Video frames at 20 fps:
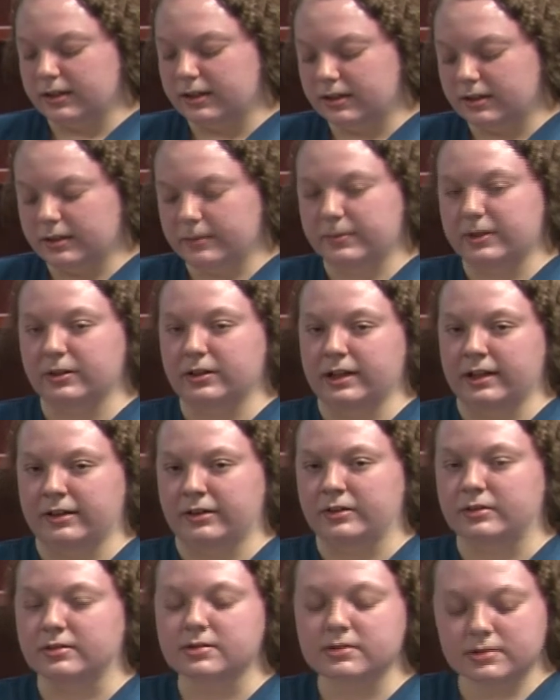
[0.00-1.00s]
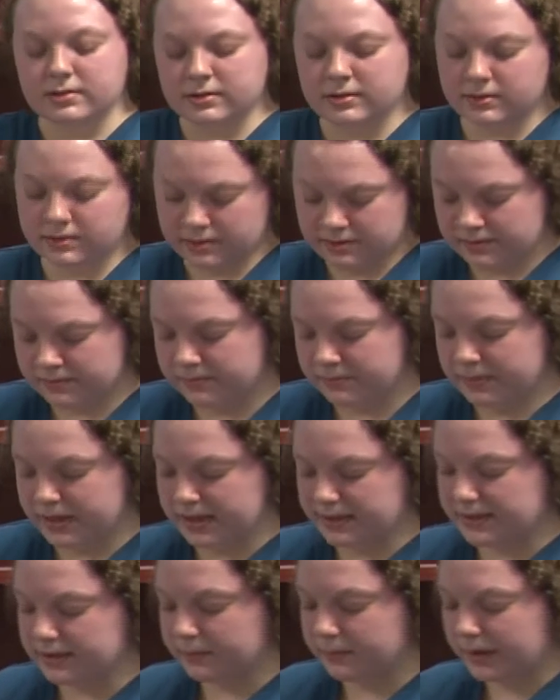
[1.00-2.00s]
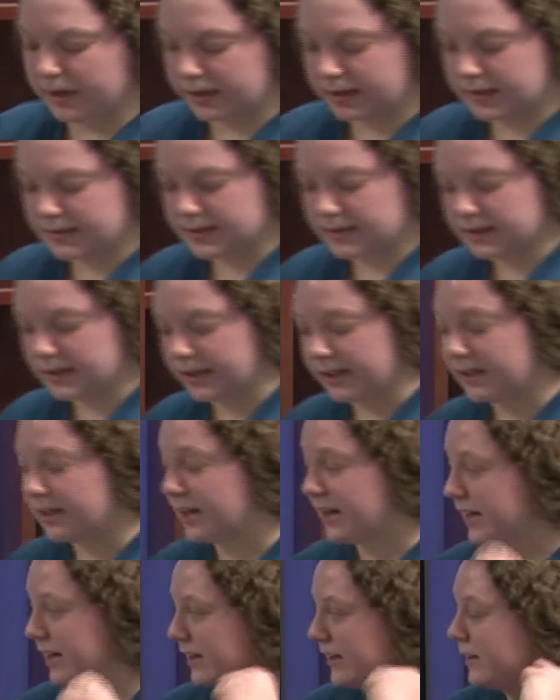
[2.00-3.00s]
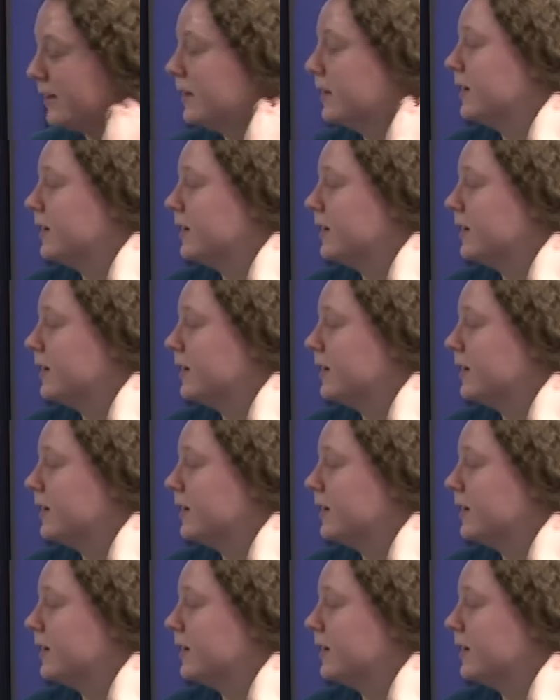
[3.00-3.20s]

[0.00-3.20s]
clip their nails, basic maintenance like that.